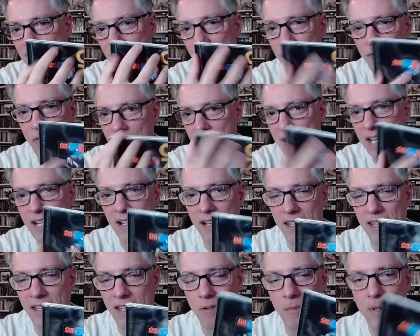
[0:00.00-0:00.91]
the full thing
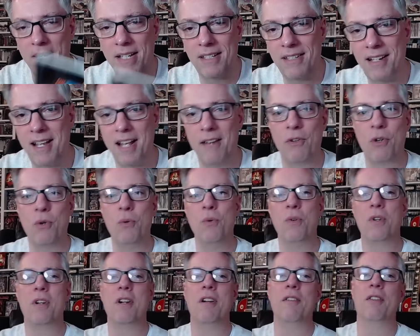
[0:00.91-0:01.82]
on there, man. It's kind of a cool
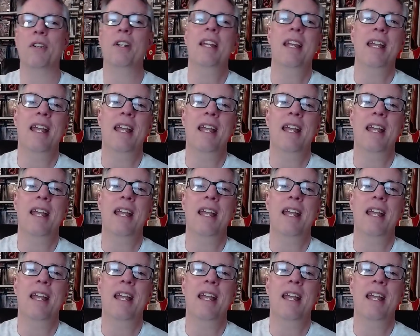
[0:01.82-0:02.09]
cover.